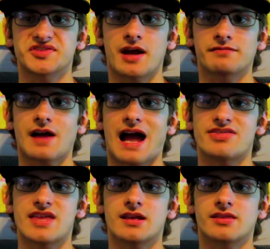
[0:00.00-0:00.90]
stuff. I
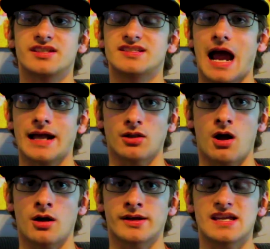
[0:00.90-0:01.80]
think the
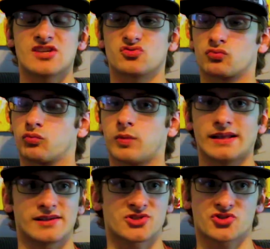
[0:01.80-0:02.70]
dialogue is
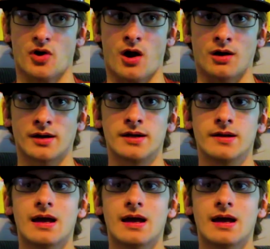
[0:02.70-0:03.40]
really strong.